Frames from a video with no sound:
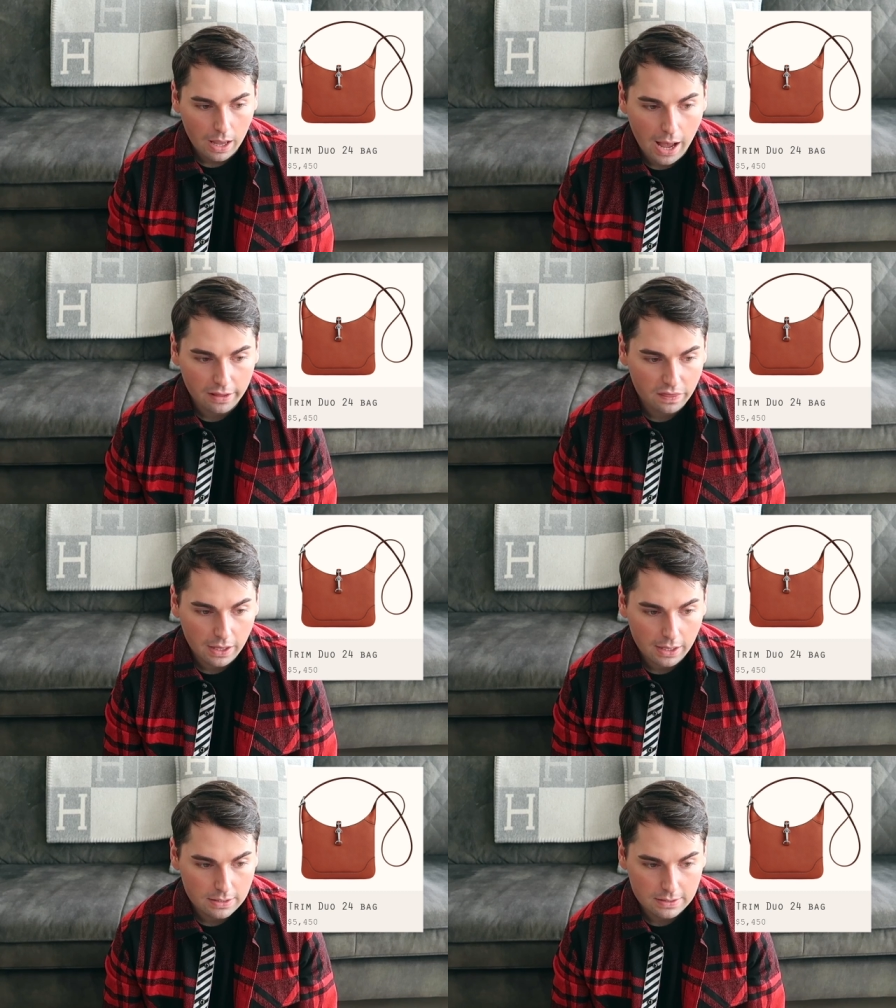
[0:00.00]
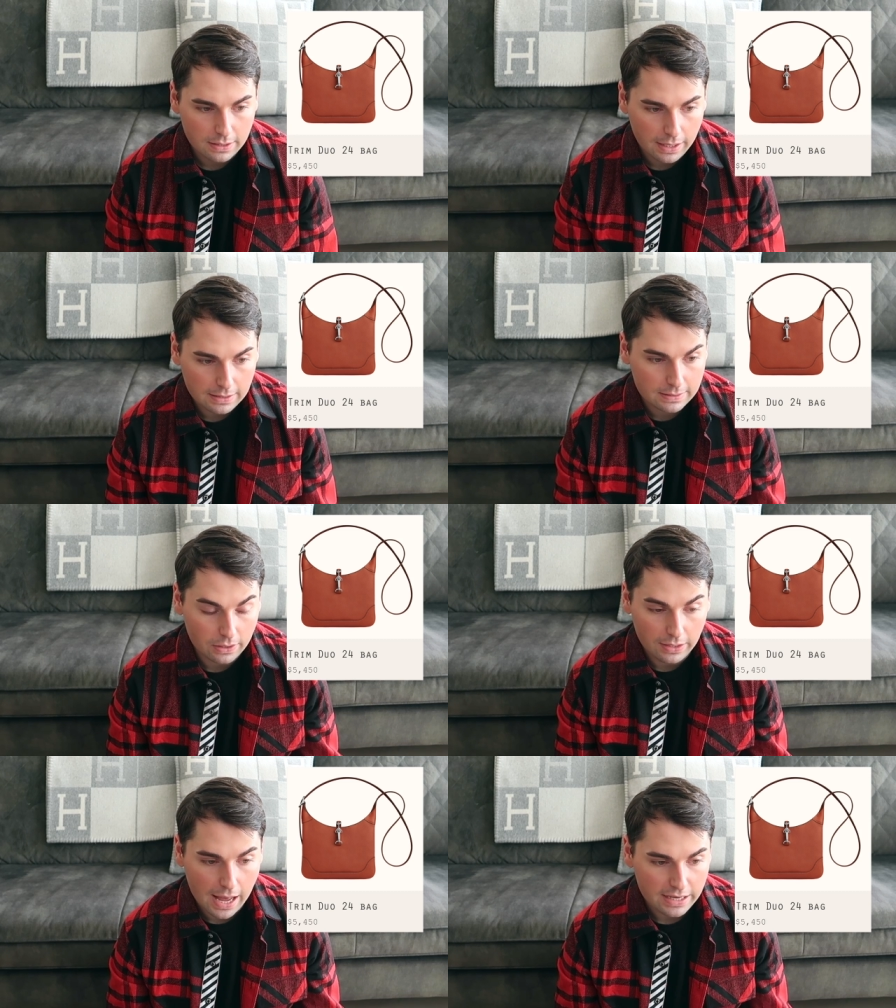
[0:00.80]
I think it's
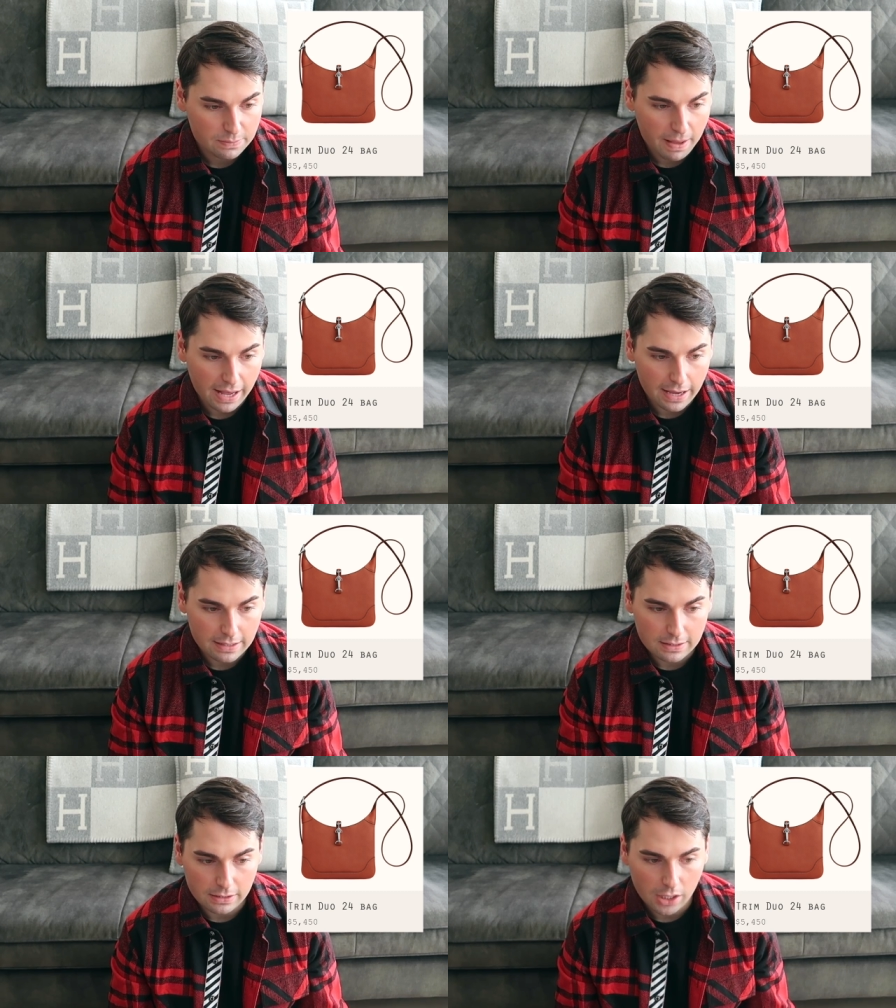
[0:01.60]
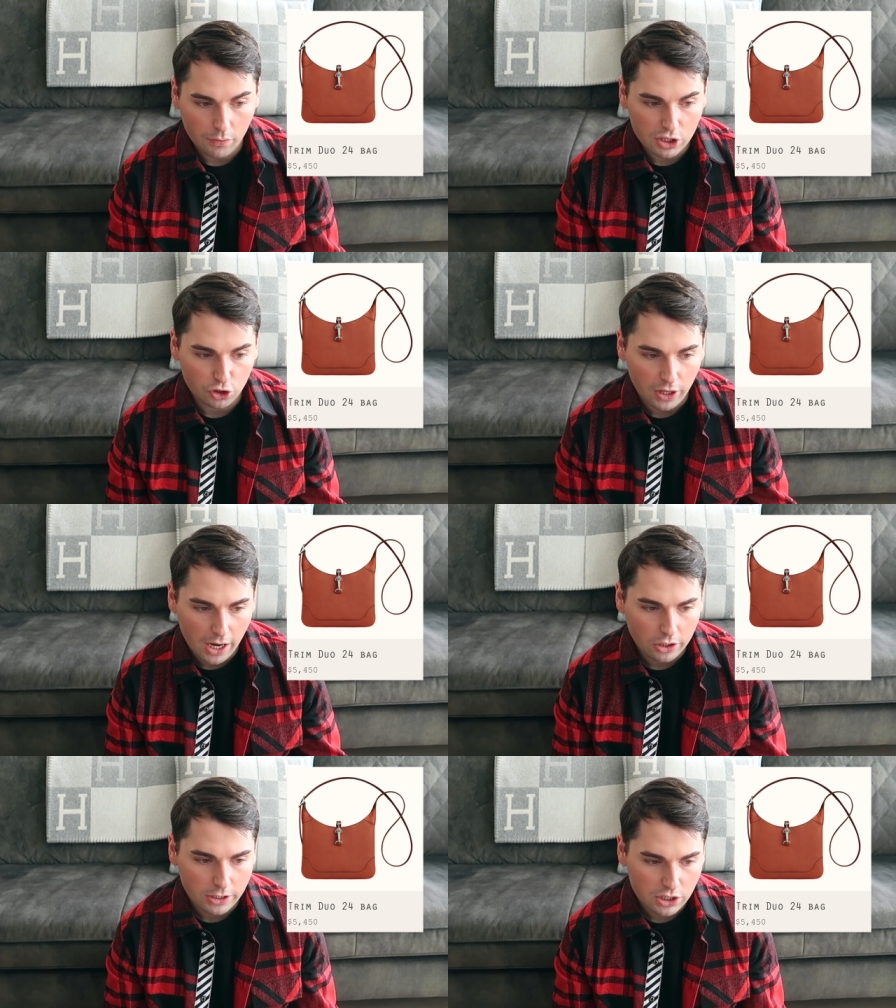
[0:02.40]
a nice bag. I can see the equestrian
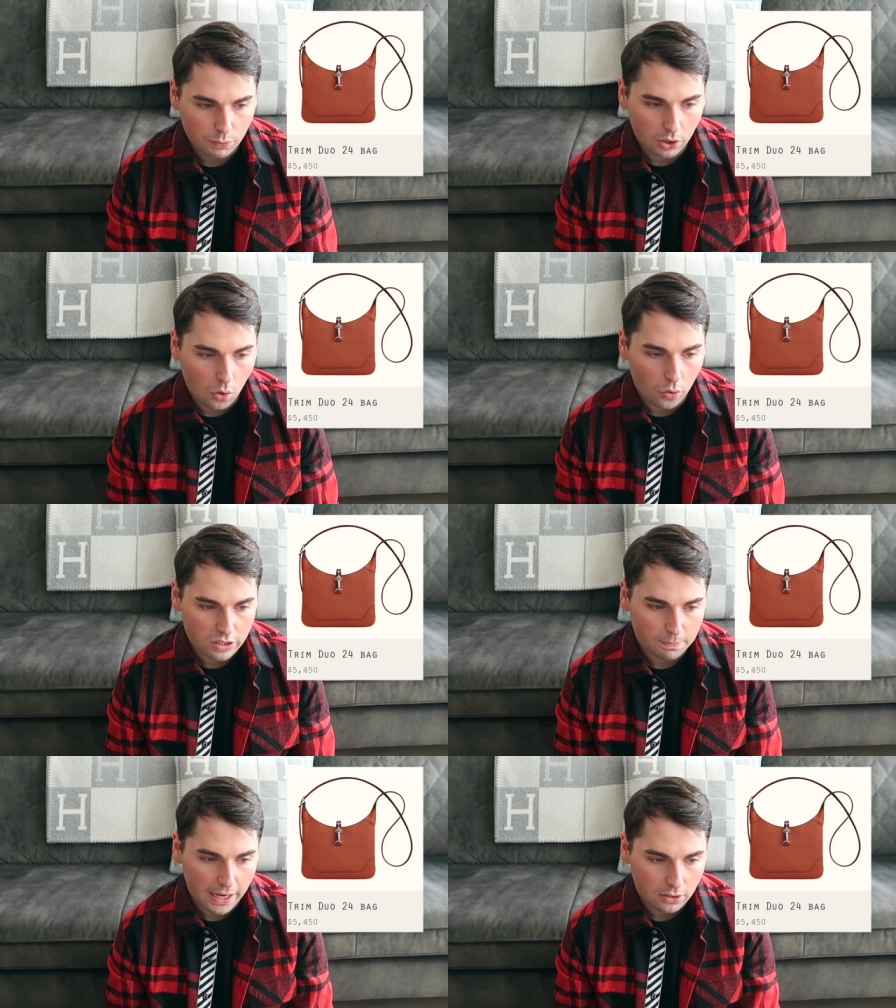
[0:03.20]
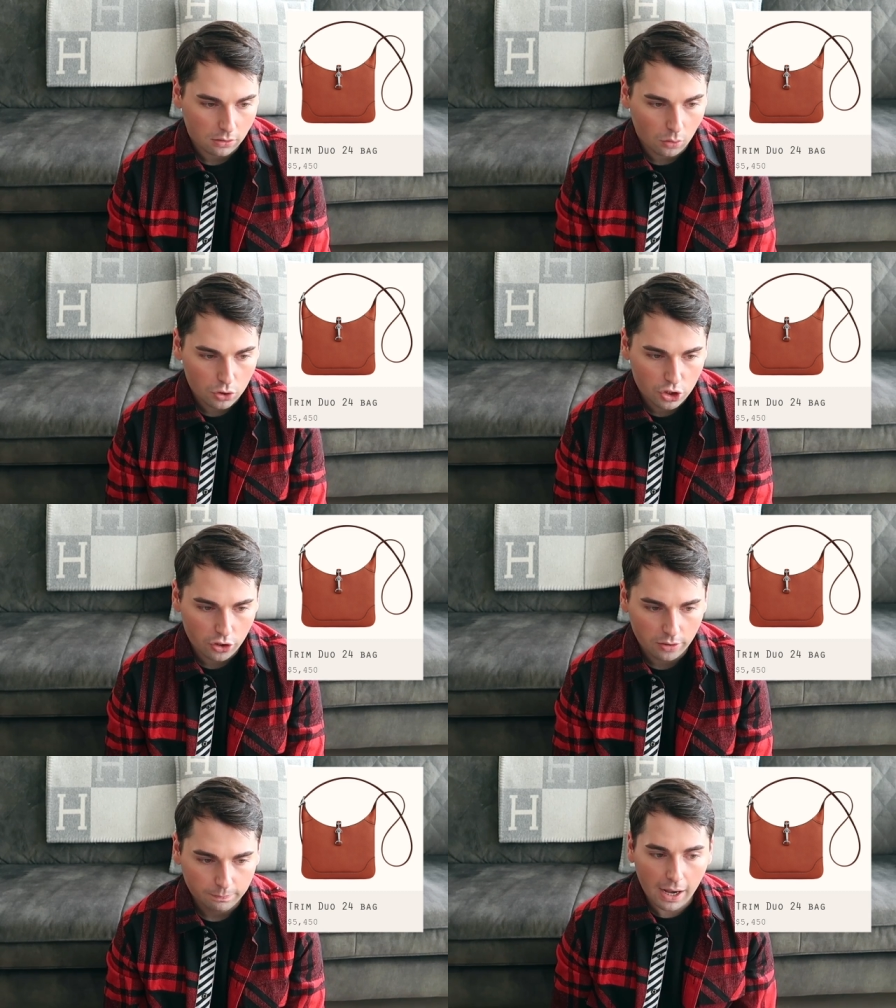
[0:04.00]
heritage with the horse bite closure.